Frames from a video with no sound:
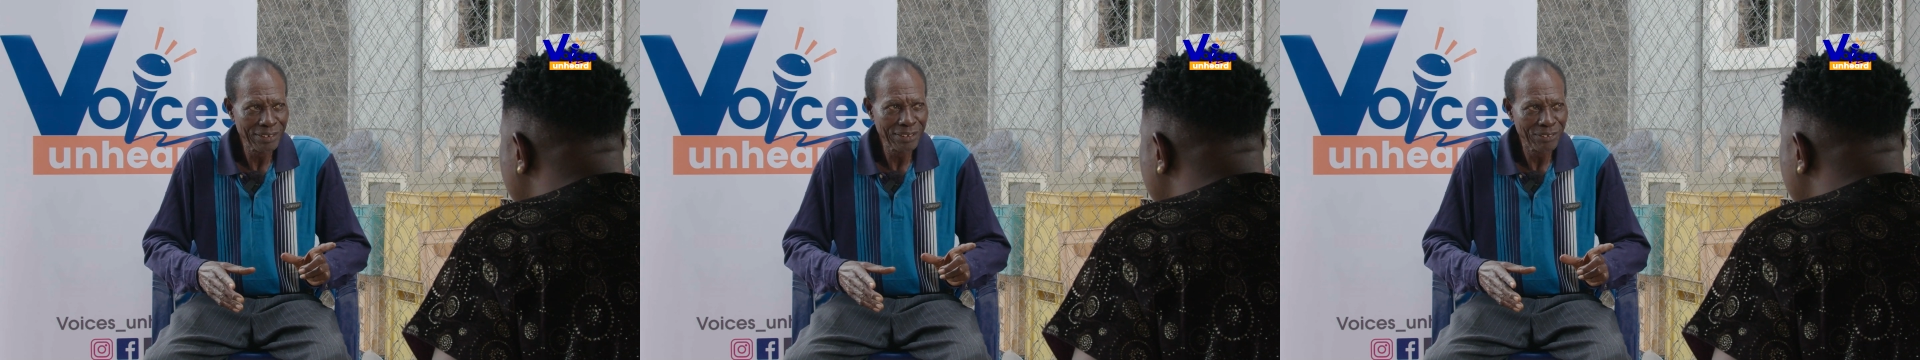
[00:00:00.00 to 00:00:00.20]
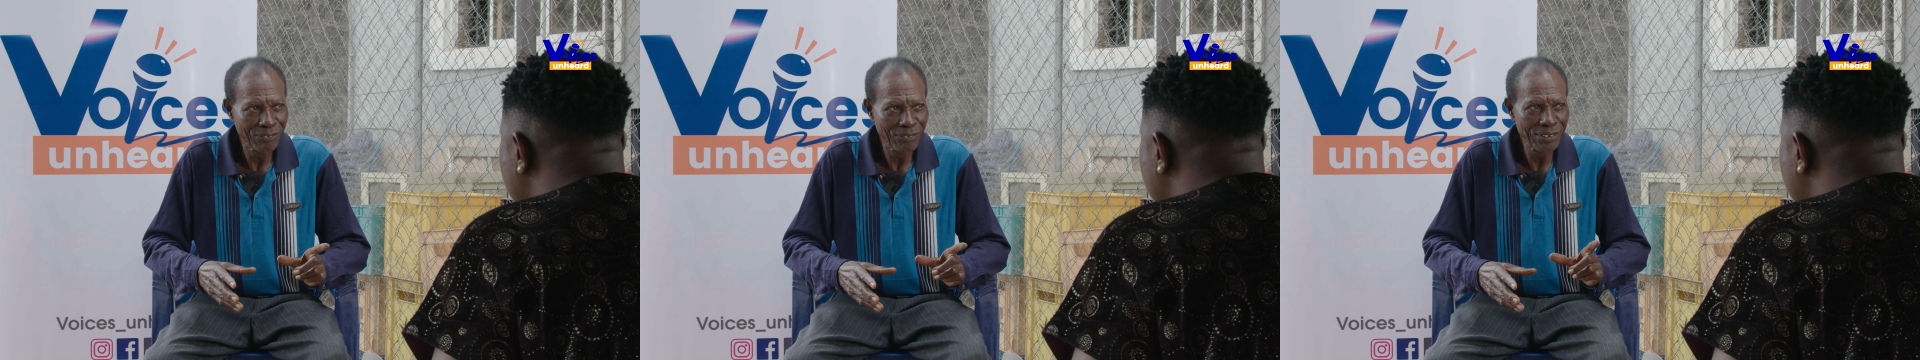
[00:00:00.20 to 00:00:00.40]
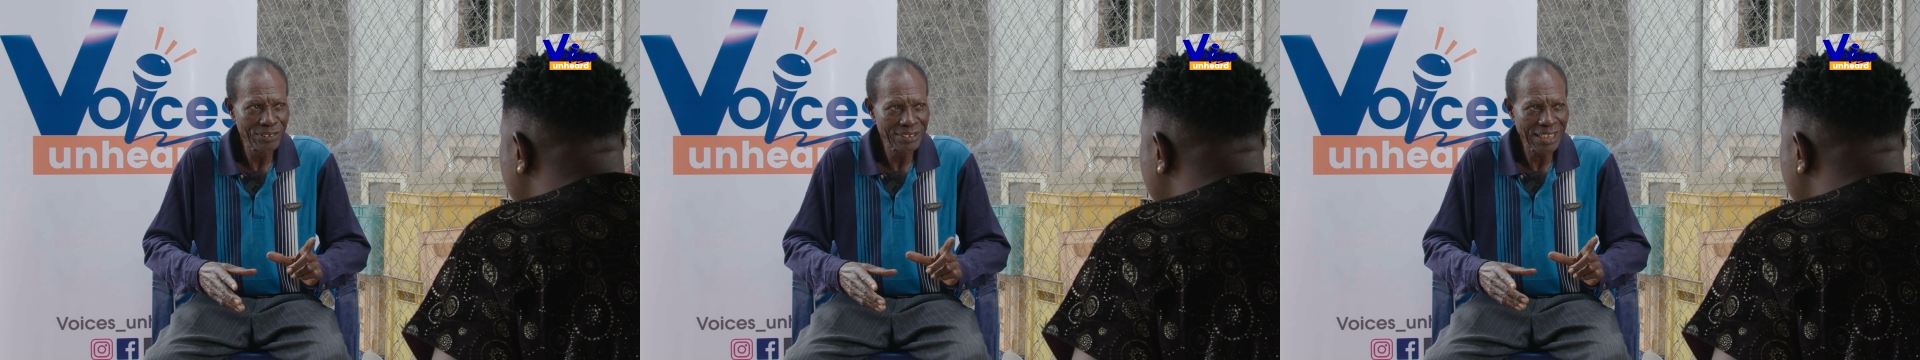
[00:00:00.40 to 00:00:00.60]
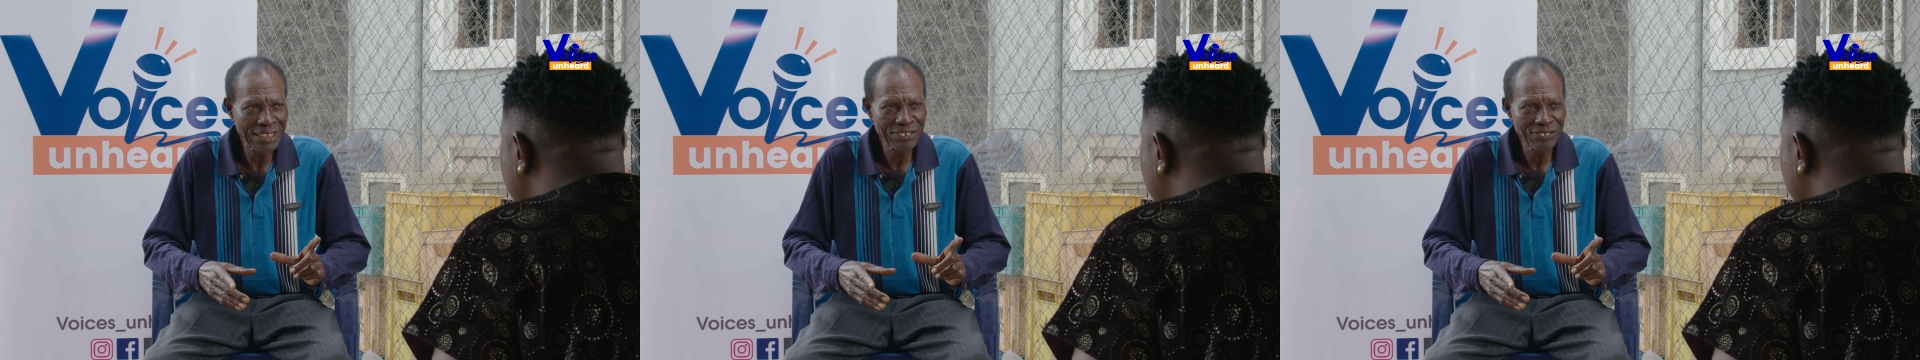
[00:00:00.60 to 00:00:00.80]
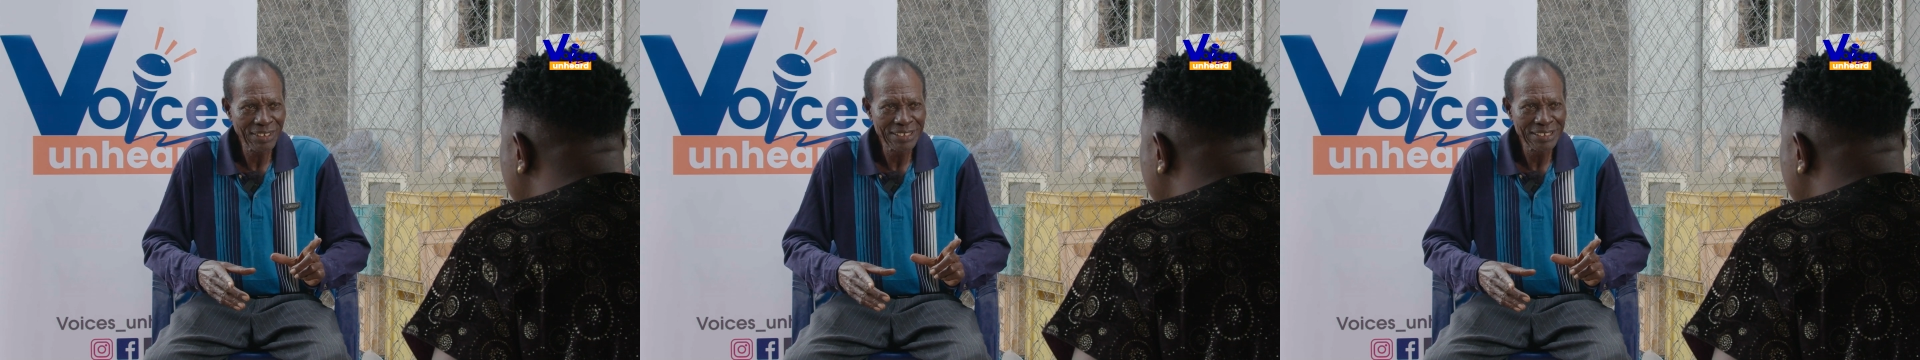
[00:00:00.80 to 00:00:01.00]
was
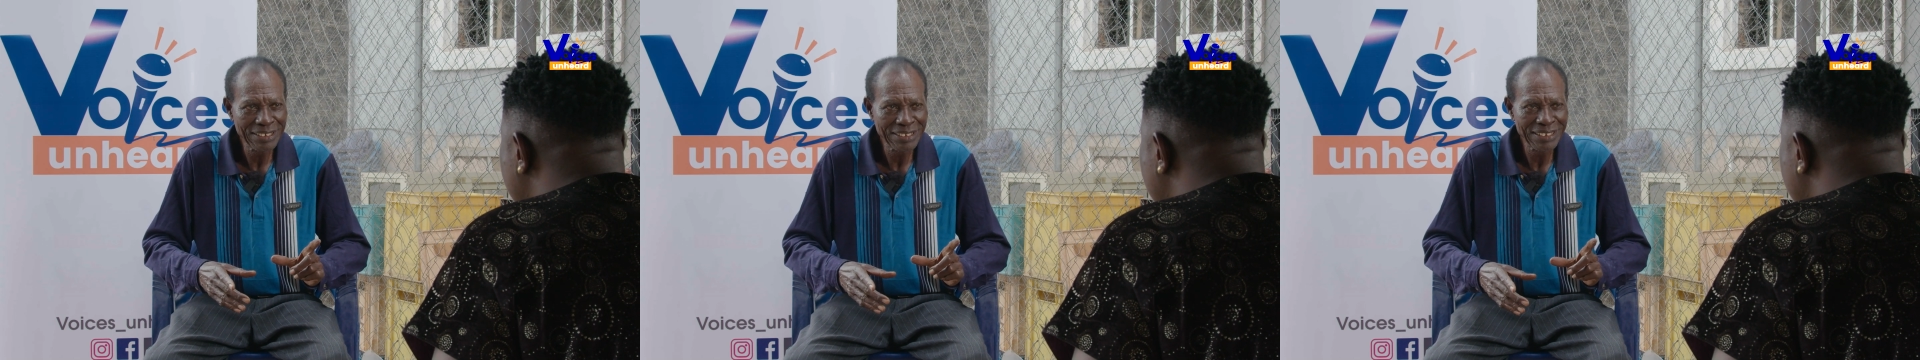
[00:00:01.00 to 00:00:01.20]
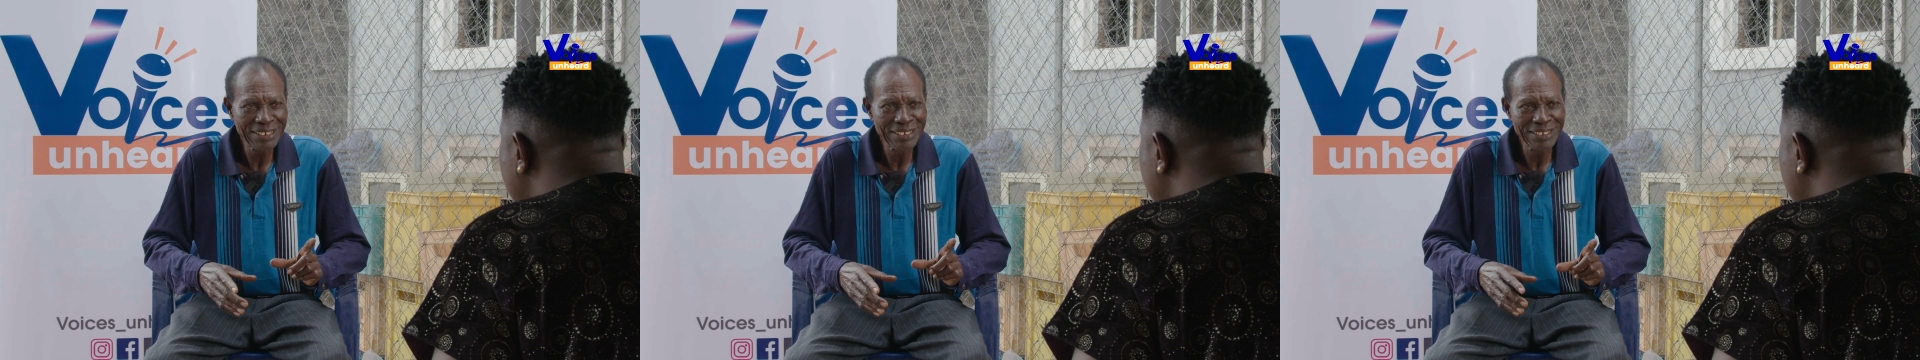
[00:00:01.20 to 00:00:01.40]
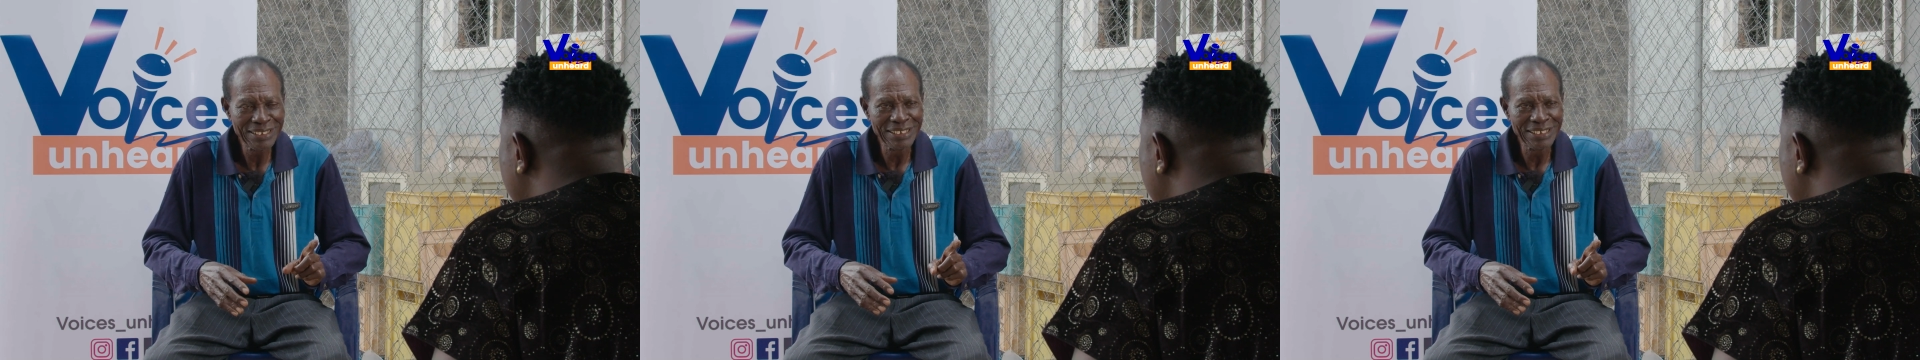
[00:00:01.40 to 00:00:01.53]
actually